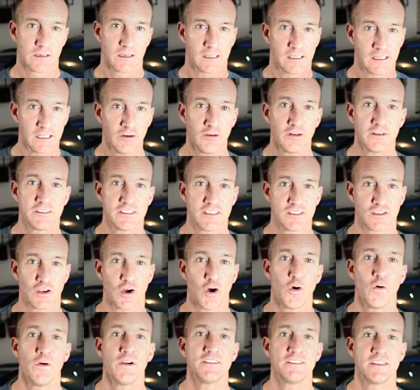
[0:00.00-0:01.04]
Clearance is
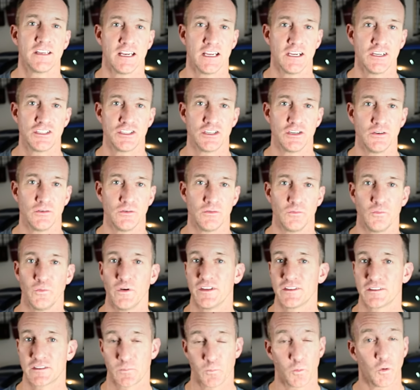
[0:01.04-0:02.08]
always an issue
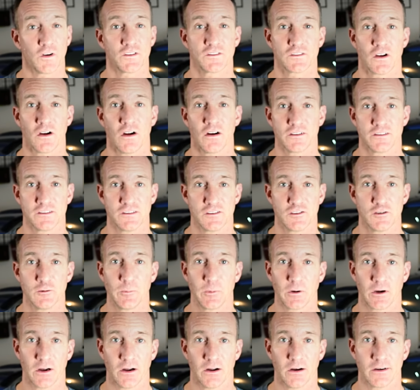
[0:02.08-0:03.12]
with sports cars and
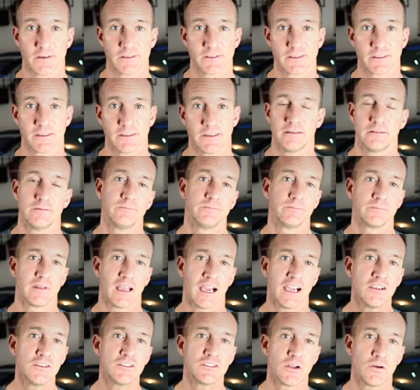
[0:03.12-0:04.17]
supercars.
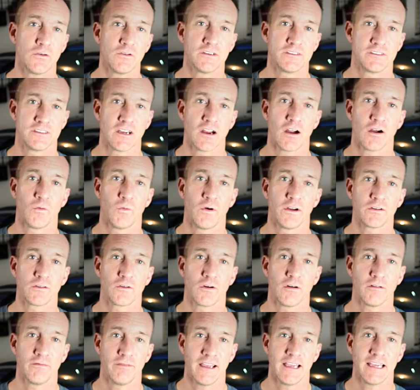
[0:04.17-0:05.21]
I used to own a ZR1
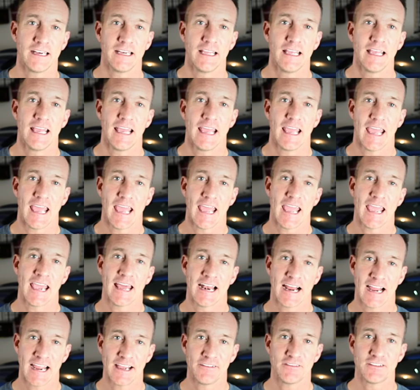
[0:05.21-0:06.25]
Corvette,
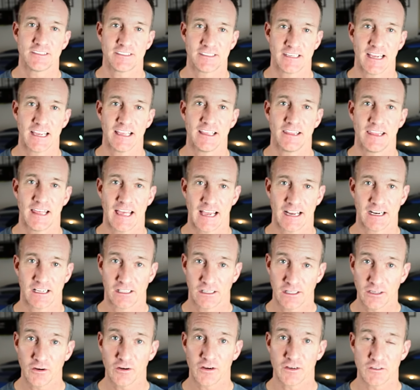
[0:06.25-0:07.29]
and I have to say that
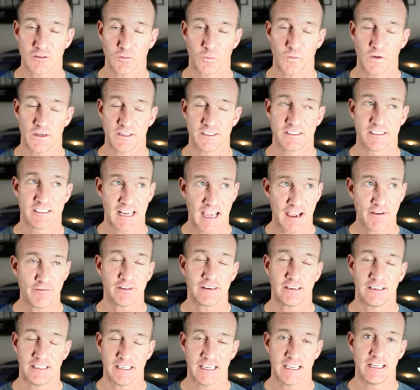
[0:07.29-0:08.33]
clearance was
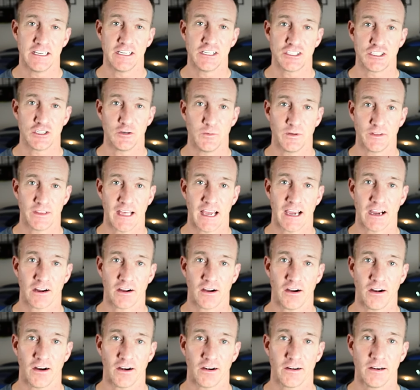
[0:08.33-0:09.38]
definitely an issue with that
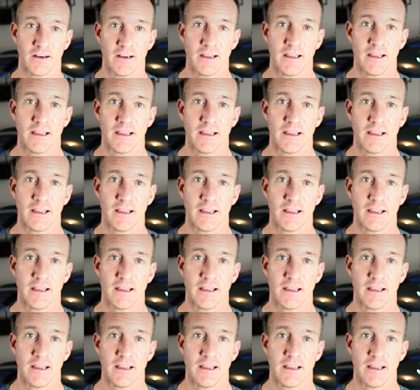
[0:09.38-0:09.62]
car.